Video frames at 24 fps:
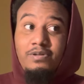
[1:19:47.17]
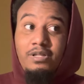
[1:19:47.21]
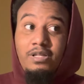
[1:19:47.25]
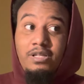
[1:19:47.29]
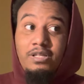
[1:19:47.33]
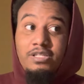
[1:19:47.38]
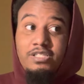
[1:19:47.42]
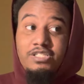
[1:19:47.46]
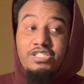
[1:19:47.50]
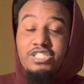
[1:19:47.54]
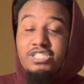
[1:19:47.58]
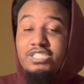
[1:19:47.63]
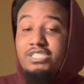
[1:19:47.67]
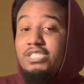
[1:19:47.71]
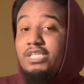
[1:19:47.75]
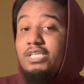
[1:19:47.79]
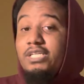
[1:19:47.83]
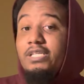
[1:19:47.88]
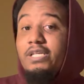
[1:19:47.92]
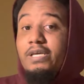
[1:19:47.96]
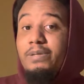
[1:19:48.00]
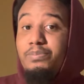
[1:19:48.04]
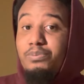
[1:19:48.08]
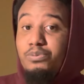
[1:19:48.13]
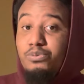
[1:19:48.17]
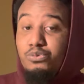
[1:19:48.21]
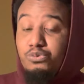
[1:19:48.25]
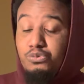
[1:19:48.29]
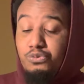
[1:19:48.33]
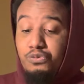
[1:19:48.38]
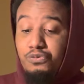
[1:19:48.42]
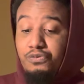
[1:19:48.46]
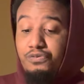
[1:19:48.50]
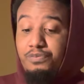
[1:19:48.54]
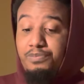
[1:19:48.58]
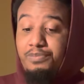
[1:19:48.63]
logistically
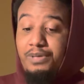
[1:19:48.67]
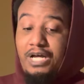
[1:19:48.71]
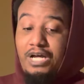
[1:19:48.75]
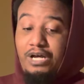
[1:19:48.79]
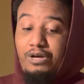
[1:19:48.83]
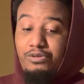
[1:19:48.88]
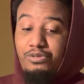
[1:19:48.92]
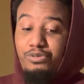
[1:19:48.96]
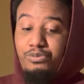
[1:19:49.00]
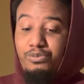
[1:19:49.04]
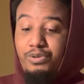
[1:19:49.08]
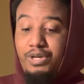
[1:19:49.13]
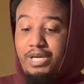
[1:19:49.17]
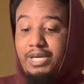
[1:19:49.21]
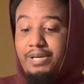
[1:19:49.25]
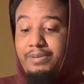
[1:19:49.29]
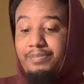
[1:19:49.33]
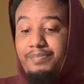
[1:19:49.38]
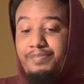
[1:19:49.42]
prove. Pile three.